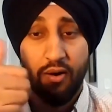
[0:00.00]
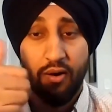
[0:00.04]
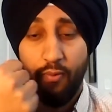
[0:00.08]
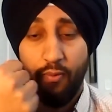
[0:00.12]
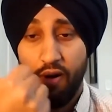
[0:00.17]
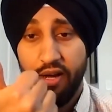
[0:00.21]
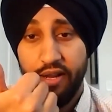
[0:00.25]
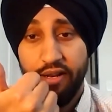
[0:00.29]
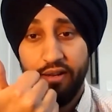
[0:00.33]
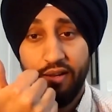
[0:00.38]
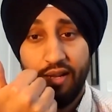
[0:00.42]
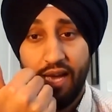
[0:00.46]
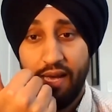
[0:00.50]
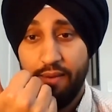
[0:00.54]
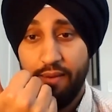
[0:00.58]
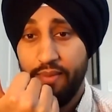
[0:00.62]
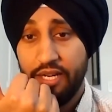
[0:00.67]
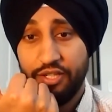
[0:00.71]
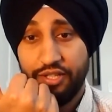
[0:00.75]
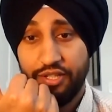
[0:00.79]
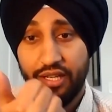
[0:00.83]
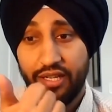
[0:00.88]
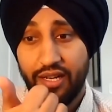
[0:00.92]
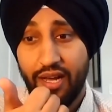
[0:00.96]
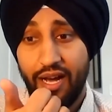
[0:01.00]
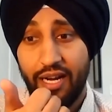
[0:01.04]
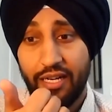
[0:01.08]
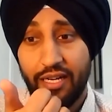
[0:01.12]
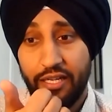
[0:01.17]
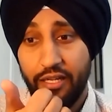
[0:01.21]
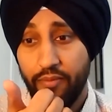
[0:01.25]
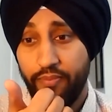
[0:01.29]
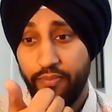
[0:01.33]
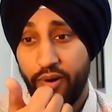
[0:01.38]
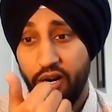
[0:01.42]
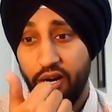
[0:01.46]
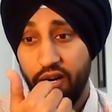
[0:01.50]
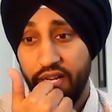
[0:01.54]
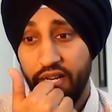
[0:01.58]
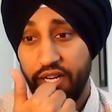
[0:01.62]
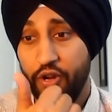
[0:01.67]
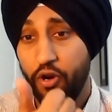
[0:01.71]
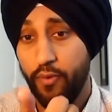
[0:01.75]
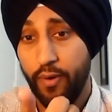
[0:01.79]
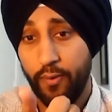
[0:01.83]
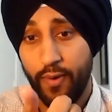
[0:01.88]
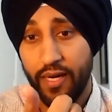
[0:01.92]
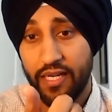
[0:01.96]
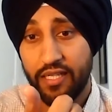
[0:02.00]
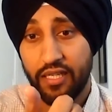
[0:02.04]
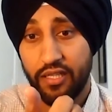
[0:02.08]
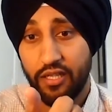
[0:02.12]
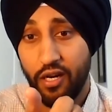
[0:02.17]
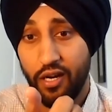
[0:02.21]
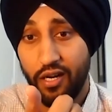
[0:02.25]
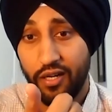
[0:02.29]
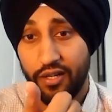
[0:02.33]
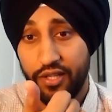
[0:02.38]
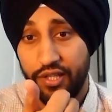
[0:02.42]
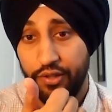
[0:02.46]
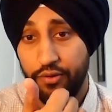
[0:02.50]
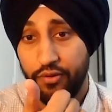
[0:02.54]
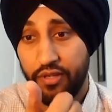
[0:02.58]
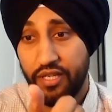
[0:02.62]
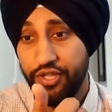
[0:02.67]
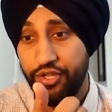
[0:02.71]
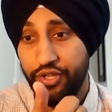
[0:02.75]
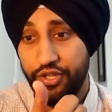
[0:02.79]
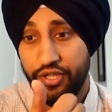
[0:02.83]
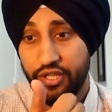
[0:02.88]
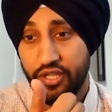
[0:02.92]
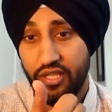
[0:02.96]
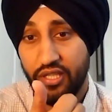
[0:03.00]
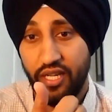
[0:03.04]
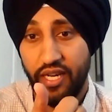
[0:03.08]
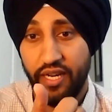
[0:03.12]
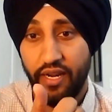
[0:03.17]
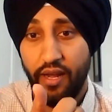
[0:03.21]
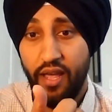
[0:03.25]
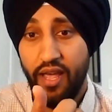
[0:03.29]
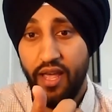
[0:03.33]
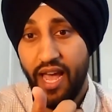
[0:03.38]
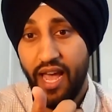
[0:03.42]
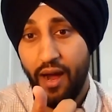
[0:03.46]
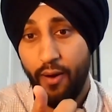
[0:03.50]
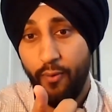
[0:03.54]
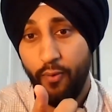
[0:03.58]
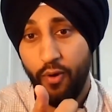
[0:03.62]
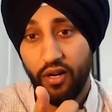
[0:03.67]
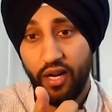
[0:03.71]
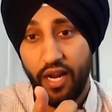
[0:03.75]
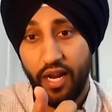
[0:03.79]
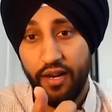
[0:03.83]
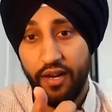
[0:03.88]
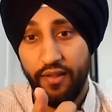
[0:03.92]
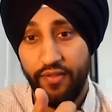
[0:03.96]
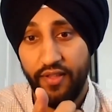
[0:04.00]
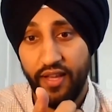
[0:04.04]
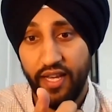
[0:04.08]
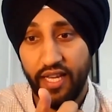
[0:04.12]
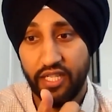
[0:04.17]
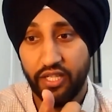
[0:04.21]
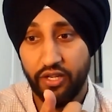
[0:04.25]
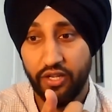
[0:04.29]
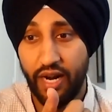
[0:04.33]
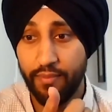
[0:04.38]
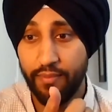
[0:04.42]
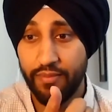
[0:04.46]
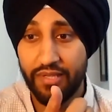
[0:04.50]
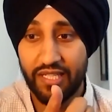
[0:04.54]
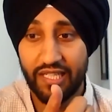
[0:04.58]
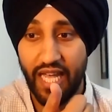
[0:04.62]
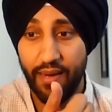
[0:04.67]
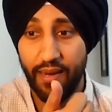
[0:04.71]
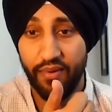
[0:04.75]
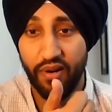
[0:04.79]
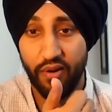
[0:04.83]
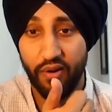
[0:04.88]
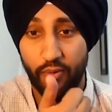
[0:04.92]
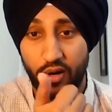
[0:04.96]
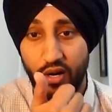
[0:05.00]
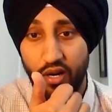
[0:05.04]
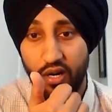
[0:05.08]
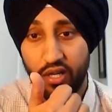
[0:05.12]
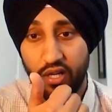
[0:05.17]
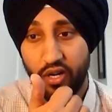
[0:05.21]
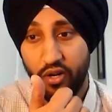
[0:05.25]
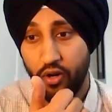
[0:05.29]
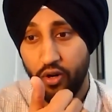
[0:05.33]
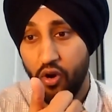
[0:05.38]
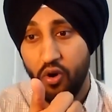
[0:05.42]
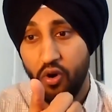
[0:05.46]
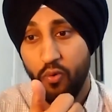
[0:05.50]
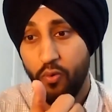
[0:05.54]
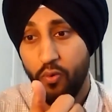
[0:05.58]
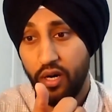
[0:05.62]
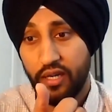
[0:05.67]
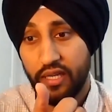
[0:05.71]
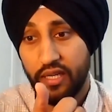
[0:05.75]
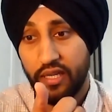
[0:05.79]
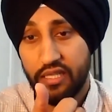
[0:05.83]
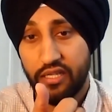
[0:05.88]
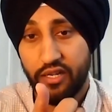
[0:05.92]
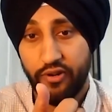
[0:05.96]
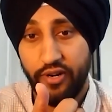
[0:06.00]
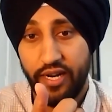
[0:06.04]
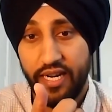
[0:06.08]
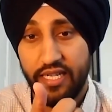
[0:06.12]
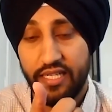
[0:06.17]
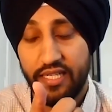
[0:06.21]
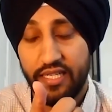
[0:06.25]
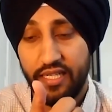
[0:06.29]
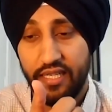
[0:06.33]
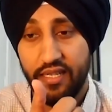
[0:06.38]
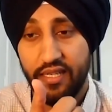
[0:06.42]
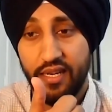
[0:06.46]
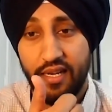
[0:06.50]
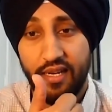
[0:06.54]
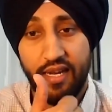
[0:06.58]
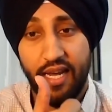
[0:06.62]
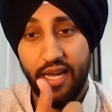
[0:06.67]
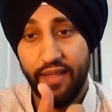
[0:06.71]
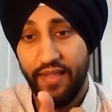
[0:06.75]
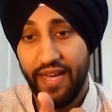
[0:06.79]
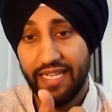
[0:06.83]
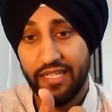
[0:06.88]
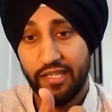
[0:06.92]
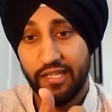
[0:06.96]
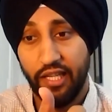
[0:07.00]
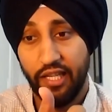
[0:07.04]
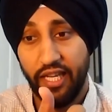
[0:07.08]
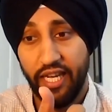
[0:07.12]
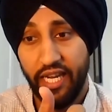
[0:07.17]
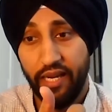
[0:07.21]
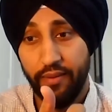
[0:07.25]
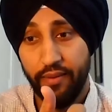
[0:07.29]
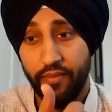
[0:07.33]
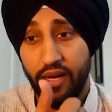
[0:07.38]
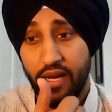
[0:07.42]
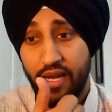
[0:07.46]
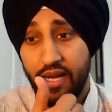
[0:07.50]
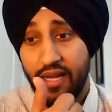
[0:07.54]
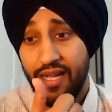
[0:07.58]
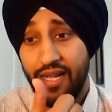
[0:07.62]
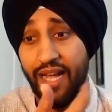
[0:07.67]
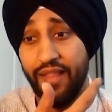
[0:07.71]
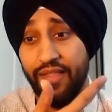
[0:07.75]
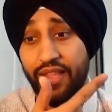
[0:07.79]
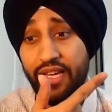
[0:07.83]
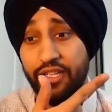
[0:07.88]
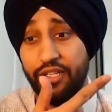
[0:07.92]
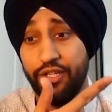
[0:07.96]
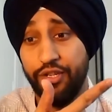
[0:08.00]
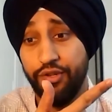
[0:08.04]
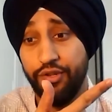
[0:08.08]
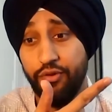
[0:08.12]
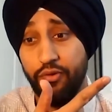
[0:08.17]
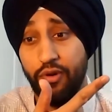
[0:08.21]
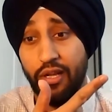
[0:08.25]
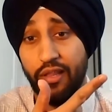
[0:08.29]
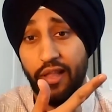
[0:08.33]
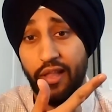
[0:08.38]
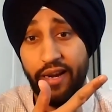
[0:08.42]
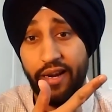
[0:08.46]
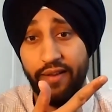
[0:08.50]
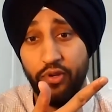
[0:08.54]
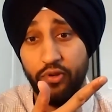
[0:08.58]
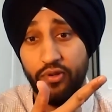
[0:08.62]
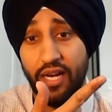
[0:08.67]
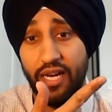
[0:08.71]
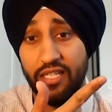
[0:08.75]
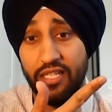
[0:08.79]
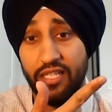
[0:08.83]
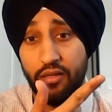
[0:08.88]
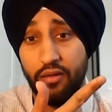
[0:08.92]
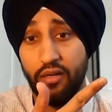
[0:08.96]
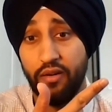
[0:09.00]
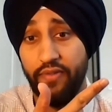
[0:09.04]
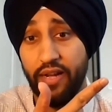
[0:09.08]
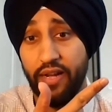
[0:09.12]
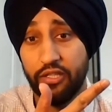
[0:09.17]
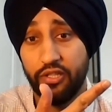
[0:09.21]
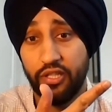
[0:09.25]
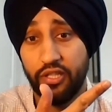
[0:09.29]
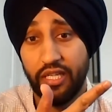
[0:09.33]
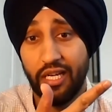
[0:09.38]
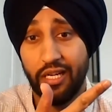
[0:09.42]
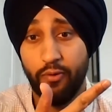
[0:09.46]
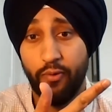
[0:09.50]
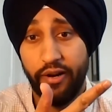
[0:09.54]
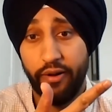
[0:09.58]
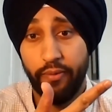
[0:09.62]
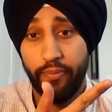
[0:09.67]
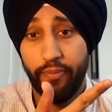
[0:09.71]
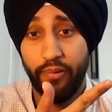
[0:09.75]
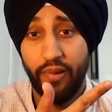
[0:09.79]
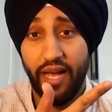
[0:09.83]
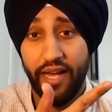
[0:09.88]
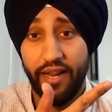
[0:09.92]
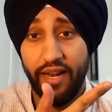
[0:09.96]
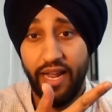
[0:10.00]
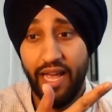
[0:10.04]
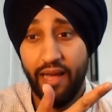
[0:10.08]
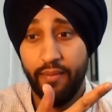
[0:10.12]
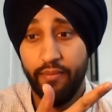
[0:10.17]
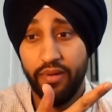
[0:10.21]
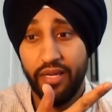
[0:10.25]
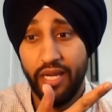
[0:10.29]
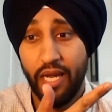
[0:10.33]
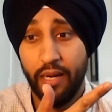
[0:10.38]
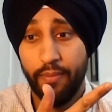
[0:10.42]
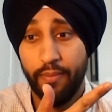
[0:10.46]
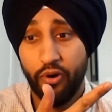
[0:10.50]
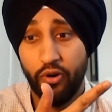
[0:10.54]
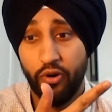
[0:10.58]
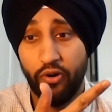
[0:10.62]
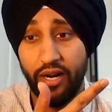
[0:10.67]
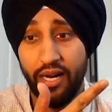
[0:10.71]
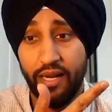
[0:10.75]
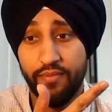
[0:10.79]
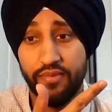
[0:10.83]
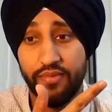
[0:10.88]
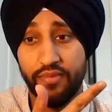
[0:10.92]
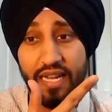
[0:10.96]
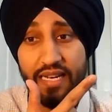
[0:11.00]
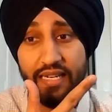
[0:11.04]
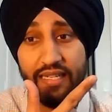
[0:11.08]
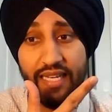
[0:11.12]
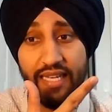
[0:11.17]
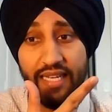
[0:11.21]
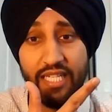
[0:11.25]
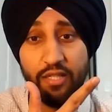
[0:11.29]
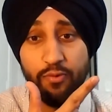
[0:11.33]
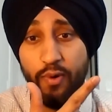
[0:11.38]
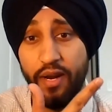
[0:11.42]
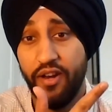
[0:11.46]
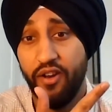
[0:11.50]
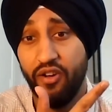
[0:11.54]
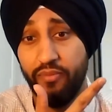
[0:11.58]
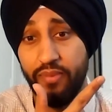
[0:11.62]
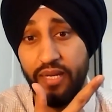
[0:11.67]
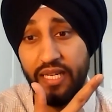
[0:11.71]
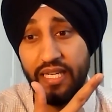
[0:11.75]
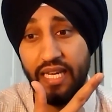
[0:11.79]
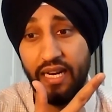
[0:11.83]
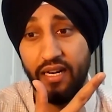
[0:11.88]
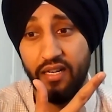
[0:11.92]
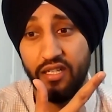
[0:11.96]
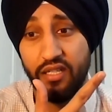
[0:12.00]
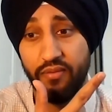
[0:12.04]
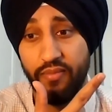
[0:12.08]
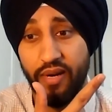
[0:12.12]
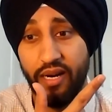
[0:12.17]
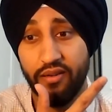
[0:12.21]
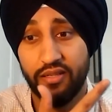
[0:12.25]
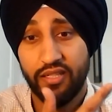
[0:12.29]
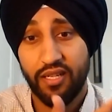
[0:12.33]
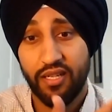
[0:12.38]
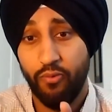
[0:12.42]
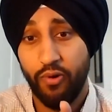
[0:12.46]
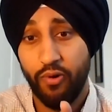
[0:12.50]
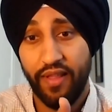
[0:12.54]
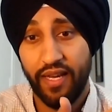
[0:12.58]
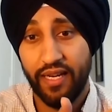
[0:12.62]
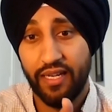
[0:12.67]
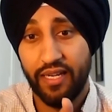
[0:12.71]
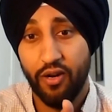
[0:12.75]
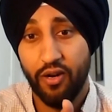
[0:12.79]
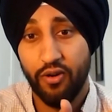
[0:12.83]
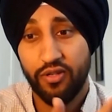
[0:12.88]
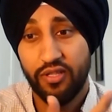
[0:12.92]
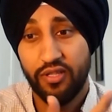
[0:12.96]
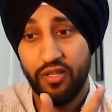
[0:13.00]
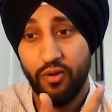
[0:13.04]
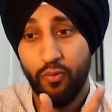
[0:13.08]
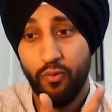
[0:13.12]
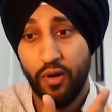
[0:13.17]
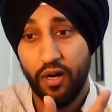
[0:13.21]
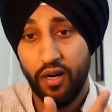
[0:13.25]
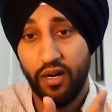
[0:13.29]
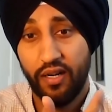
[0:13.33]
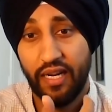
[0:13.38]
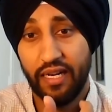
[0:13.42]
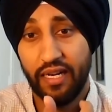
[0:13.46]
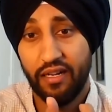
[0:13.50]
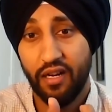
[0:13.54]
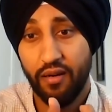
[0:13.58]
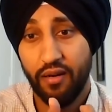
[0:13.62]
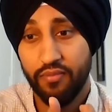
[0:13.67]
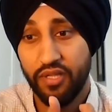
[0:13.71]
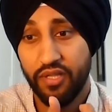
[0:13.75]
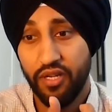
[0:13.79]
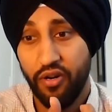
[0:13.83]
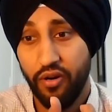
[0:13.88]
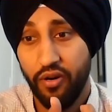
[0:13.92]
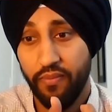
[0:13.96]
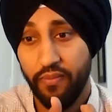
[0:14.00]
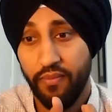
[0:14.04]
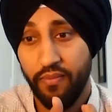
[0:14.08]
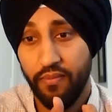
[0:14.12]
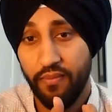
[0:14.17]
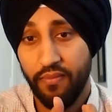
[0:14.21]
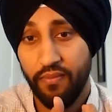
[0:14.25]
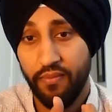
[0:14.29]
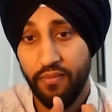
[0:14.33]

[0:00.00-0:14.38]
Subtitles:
One, I mentioned the cocktail party. No one wants to talk to you because you're just like, at work, I did this, or I'm slammed at work, or, oh, work is crazy. And that's lame. And then two, a lot of you guys are eventually going to want to apply to MBA programs. And guess what? Nobody cares about someone that goes to work and comes home.